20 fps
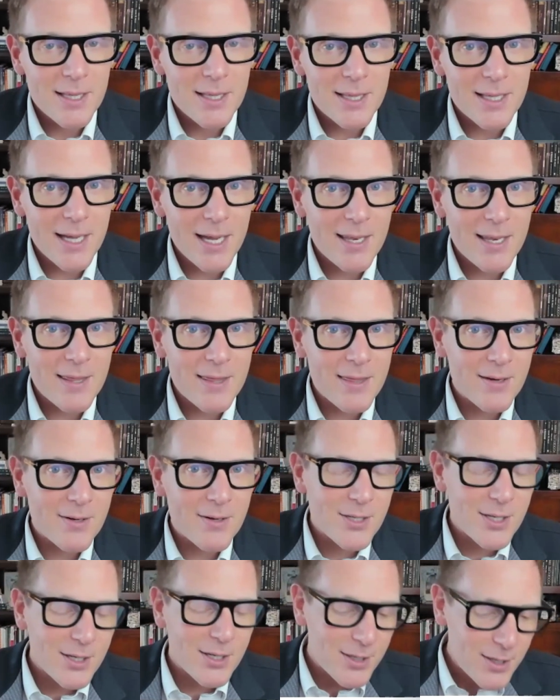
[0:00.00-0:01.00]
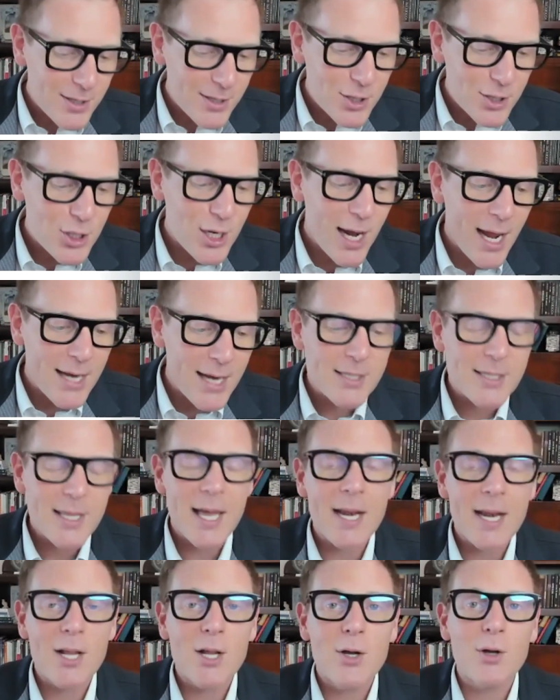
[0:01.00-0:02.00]
then there's a good chance
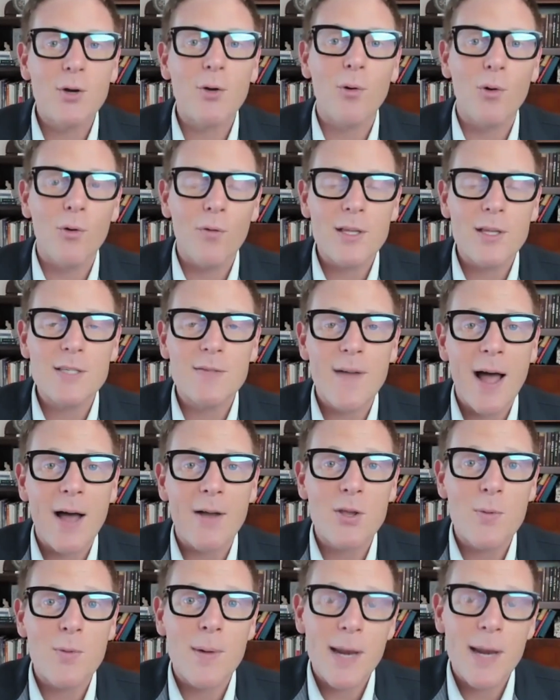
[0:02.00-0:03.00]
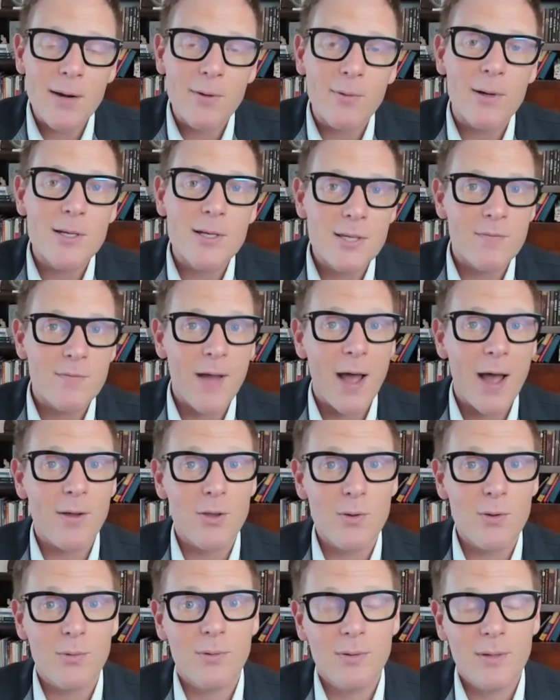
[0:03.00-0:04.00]
that it could hold its value and increase in
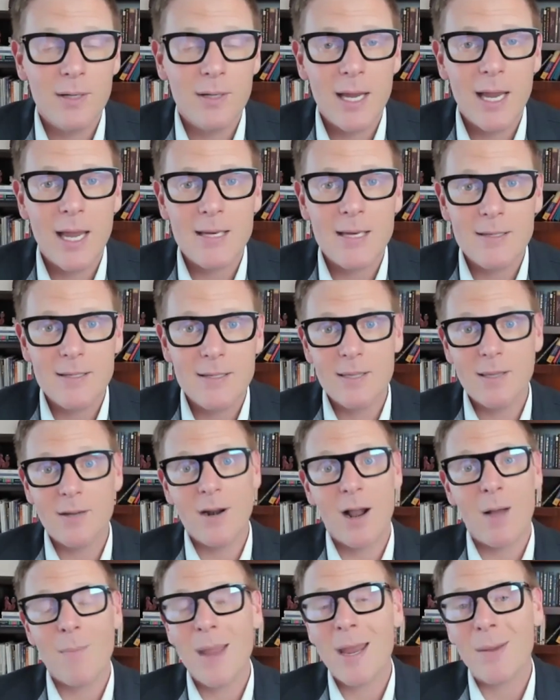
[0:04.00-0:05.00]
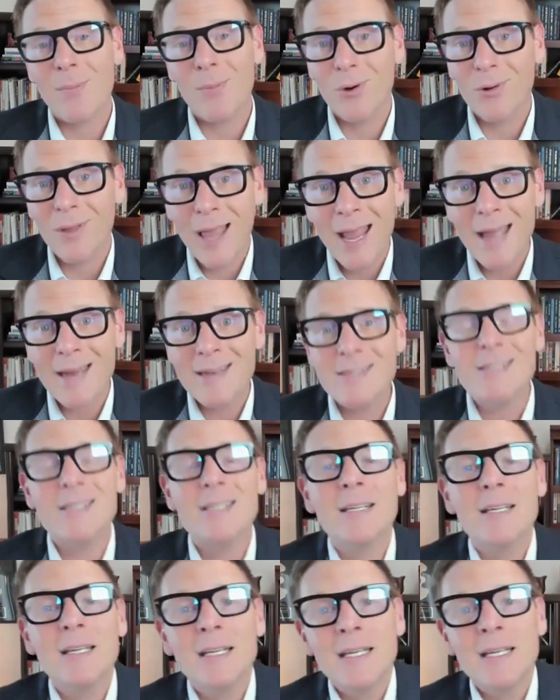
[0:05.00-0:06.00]
value. And they're not making more land,
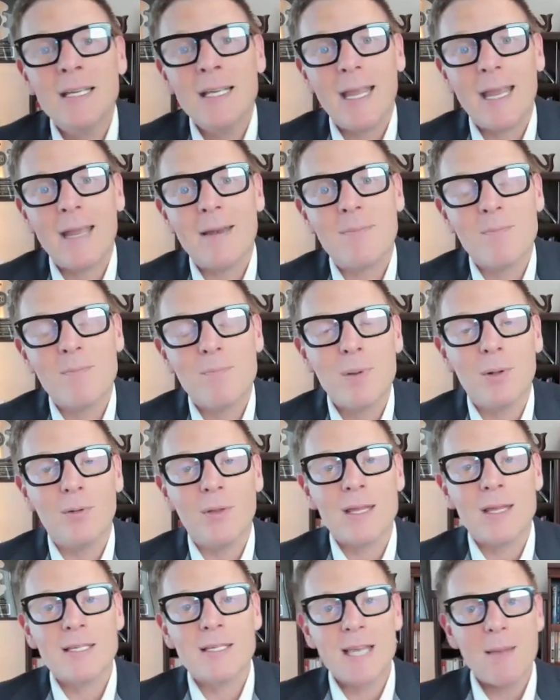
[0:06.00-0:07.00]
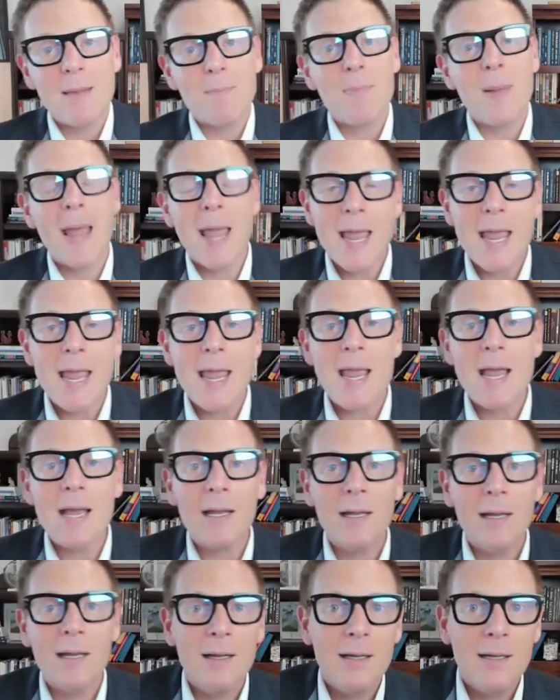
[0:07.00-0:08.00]
and buildings that pay
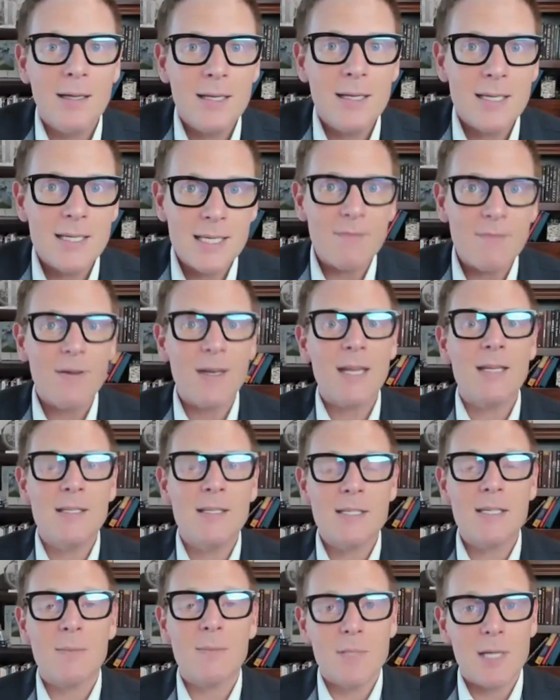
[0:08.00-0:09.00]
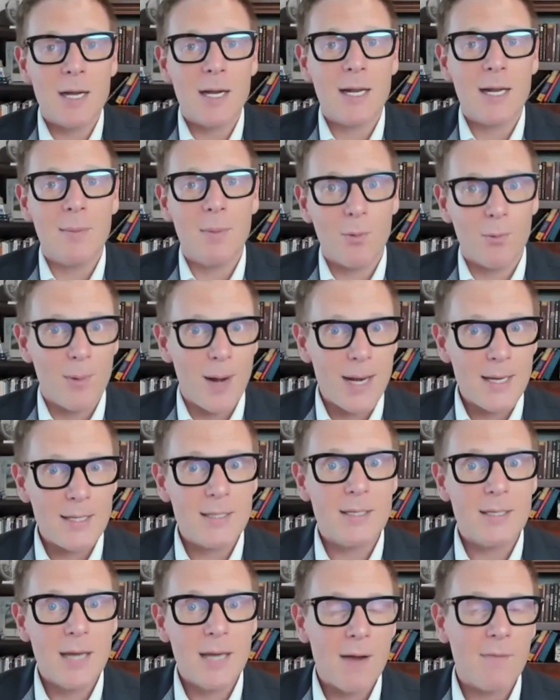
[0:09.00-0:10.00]
dividends, I'm talking about
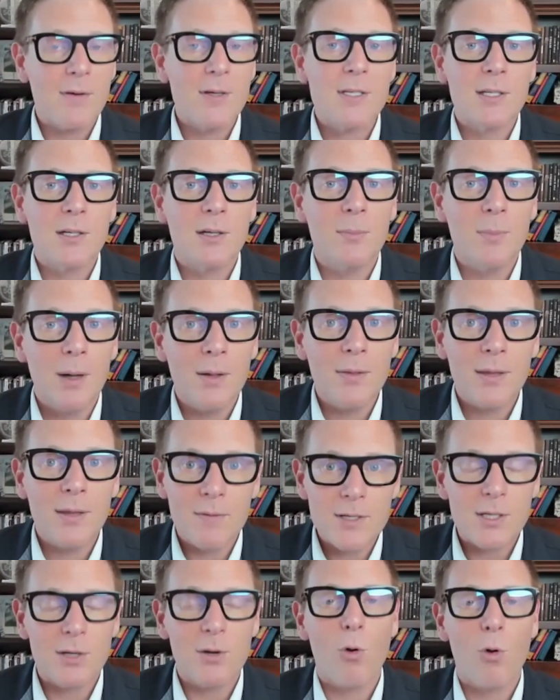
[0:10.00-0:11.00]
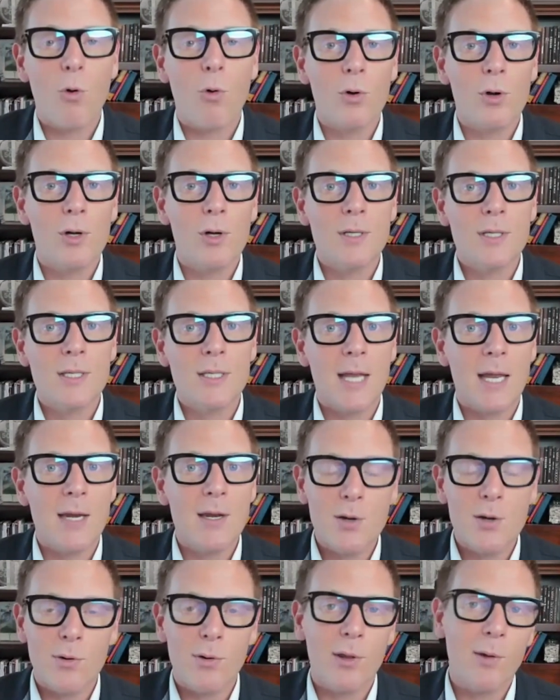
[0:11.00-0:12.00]
rent every single month, every single quarter, tend to
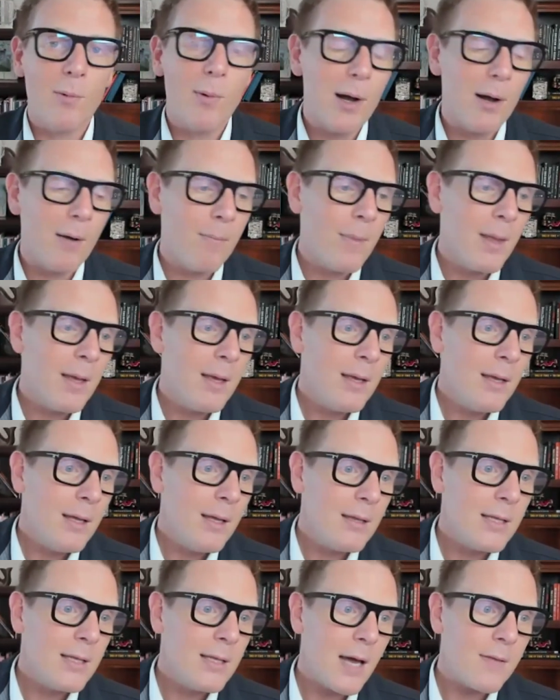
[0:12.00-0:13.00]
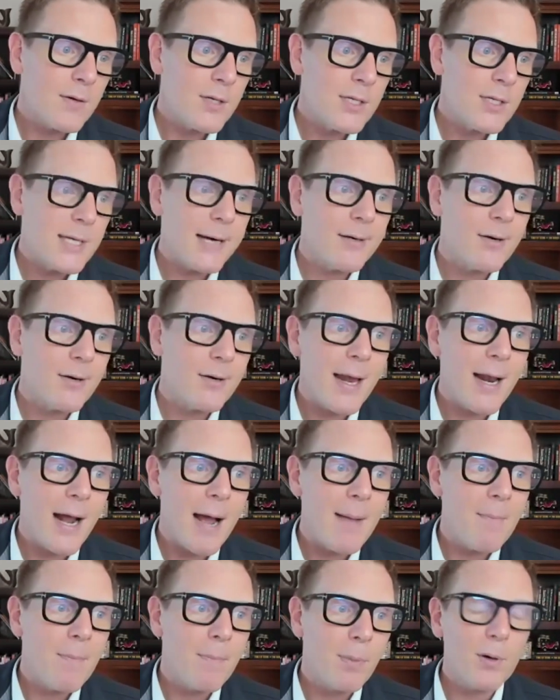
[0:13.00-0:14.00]
do really well. The other sector that
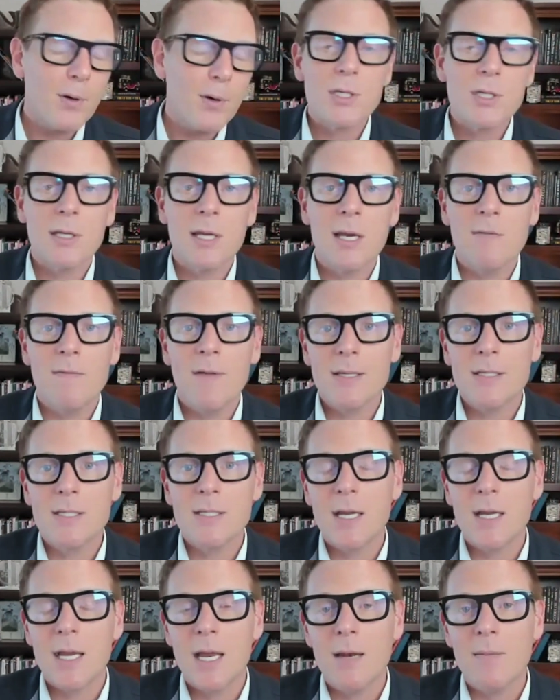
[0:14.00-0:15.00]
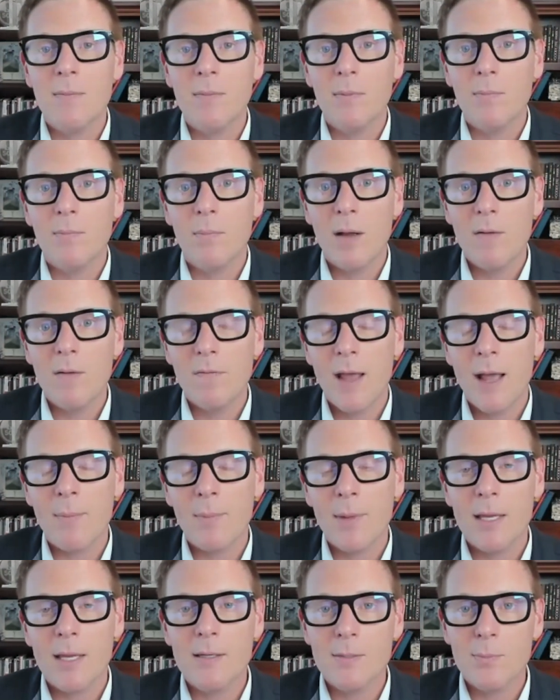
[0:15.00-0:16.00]
I'm personally investing in, my
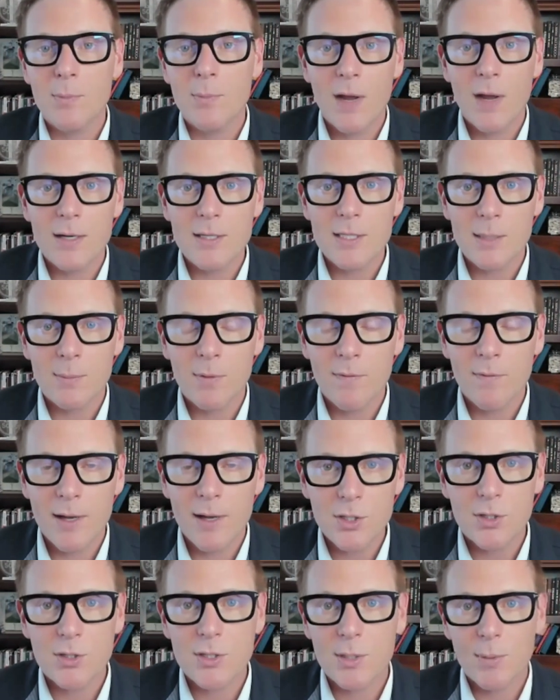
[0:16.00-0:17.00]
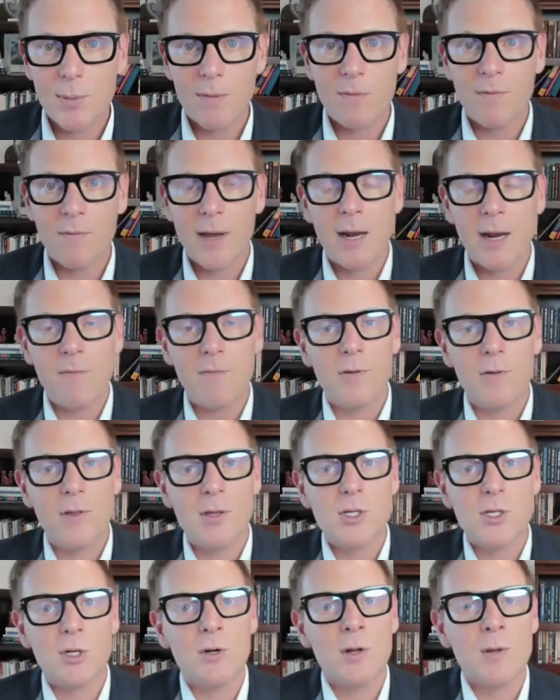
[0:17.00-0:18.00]
family, and we've got some investors that we've invited for the
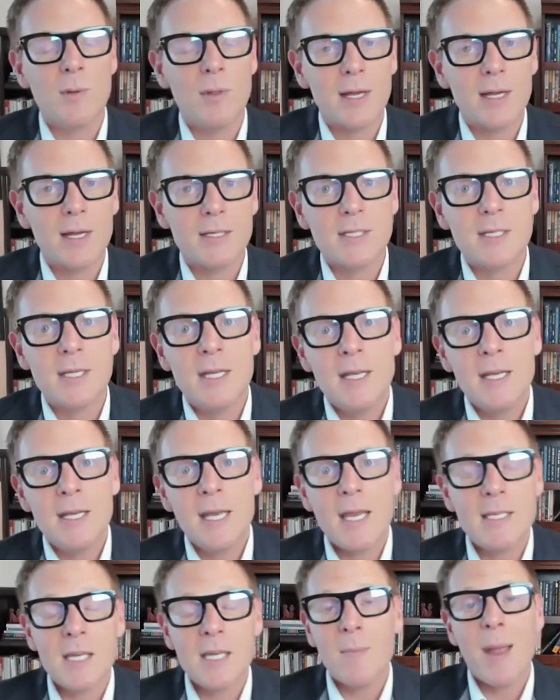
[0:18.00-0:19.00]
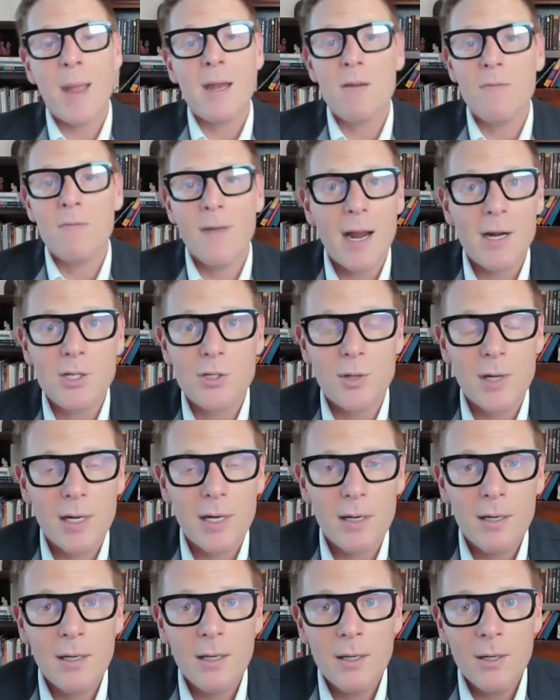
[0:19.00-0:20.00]
journey with us, is into manufacturing.